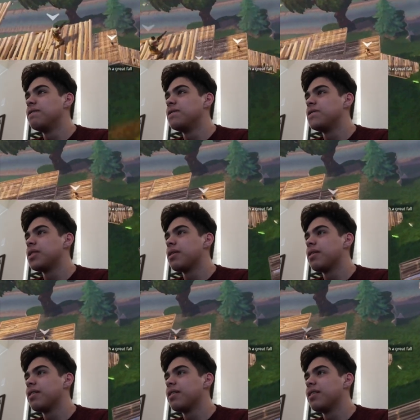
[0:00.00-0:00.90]

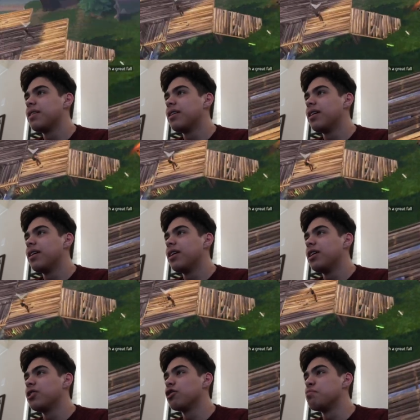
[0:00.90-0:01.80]
ridiculous.
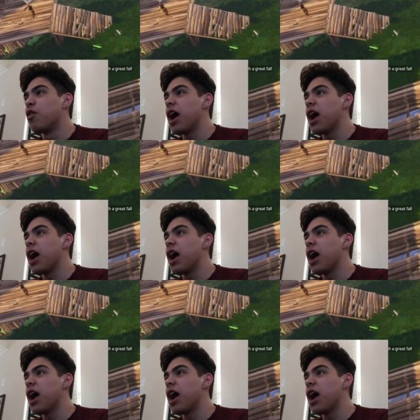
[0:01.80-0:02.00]
There's more